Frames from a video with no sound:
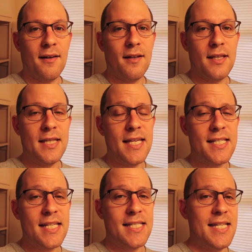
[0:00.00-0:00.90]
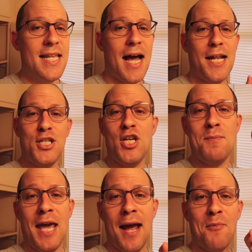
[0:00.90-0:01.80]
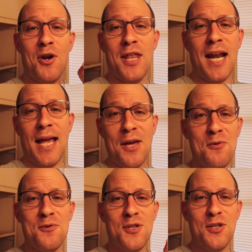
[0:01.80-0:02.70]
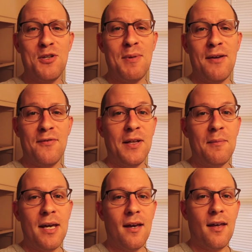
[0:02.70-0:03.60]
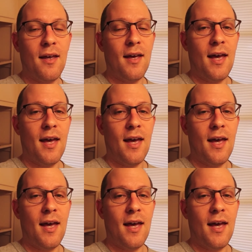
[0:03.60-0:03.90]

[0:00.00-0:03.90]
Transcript: This is not a cheap camera that I use to do my filming,